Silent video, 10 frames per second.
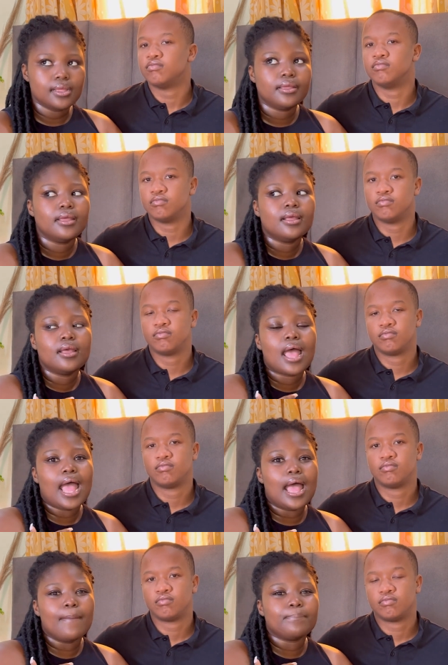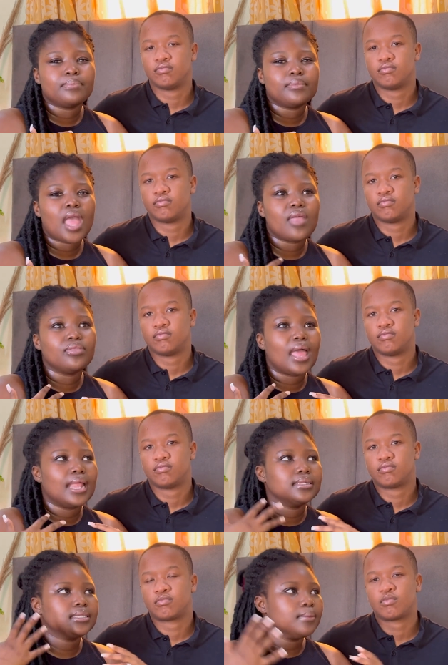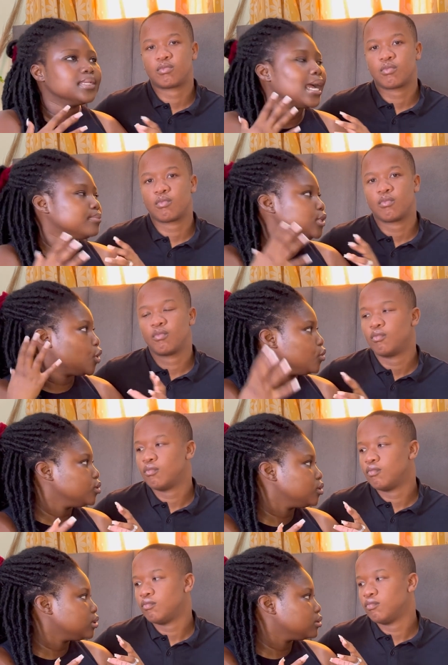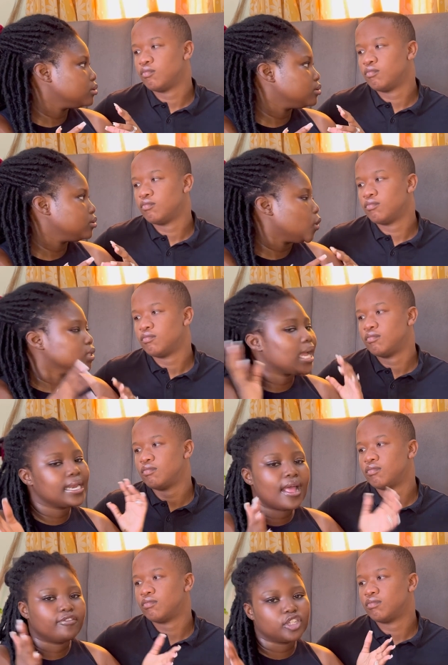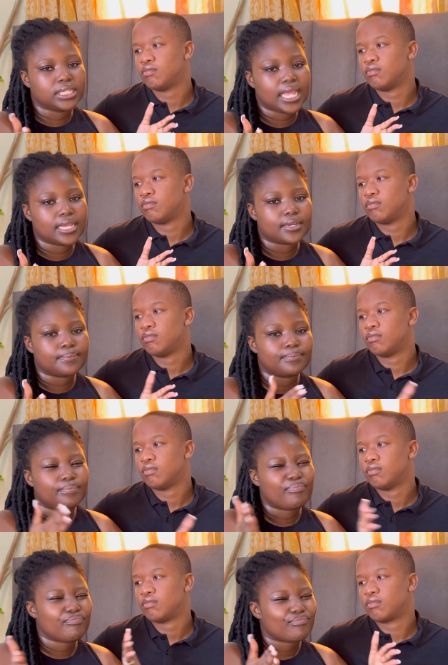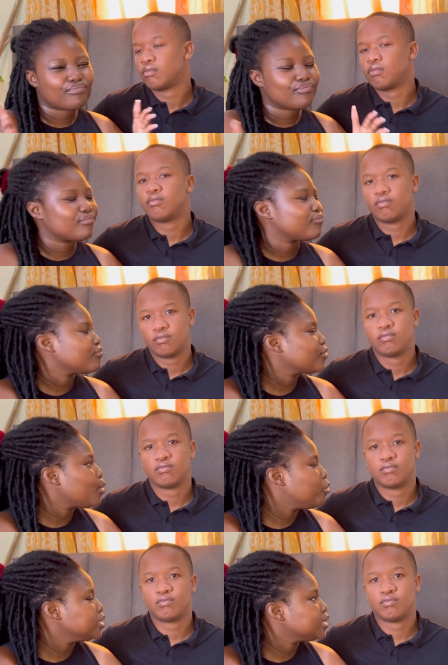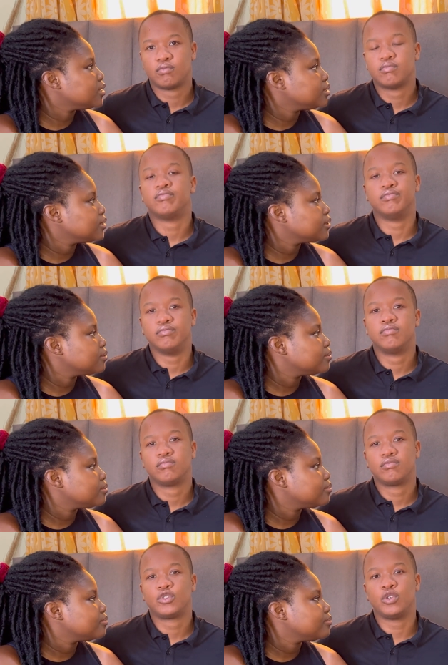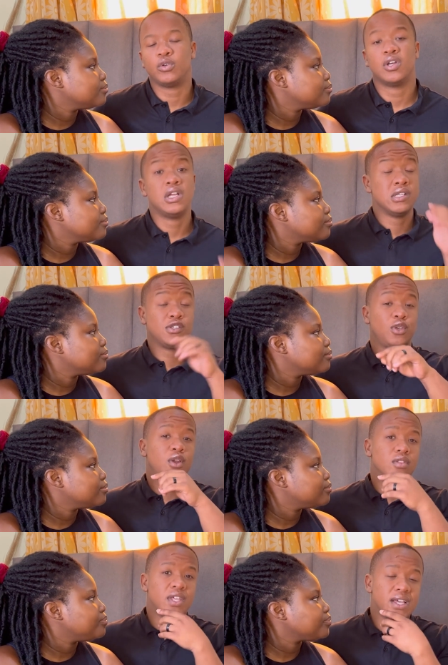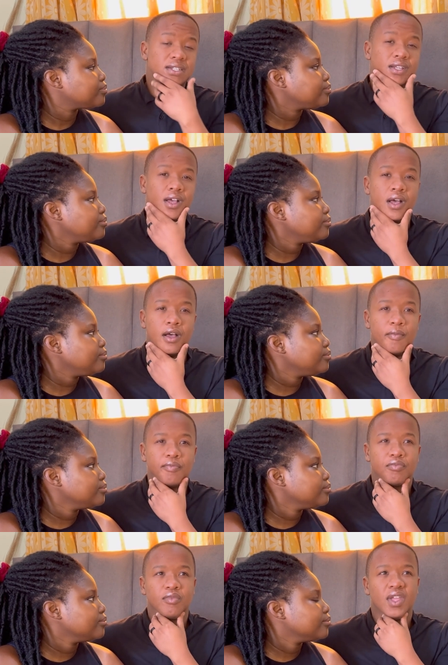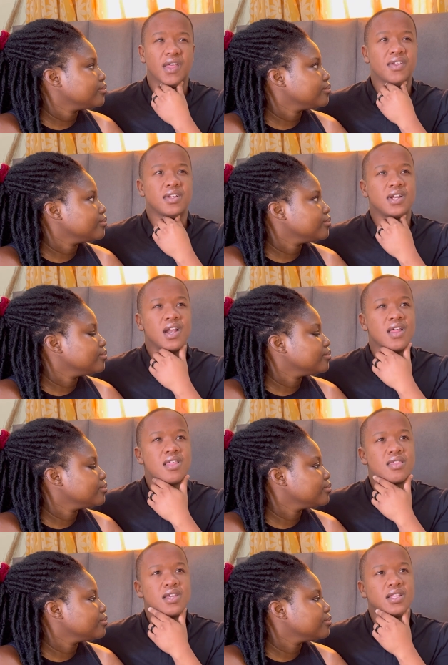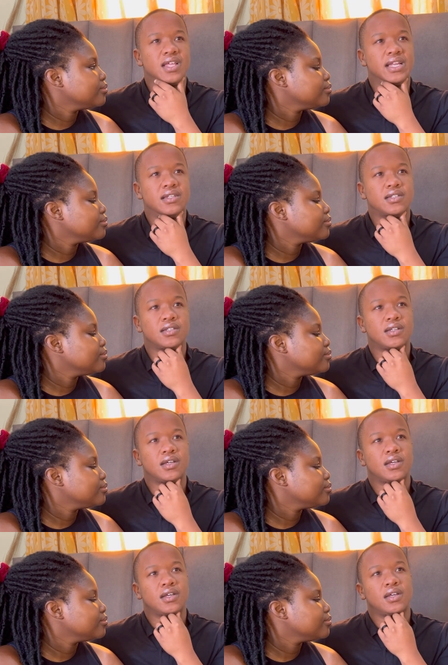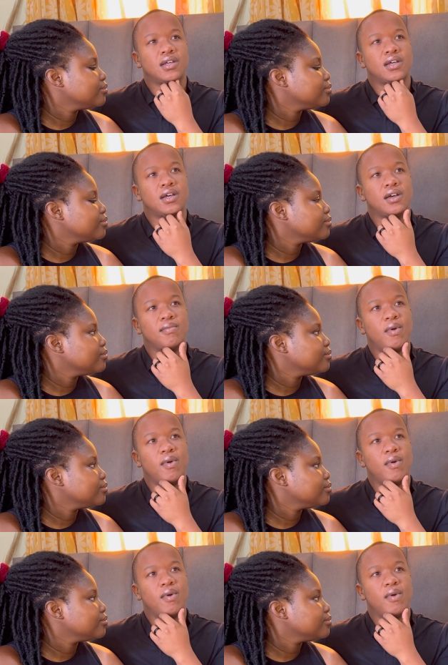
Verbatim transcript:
Speaker 1: mm-hmm. um and and sometimes those those kind of have to take
Speaker 2: precedence mm, true just to add on that um i think another thing that uh, my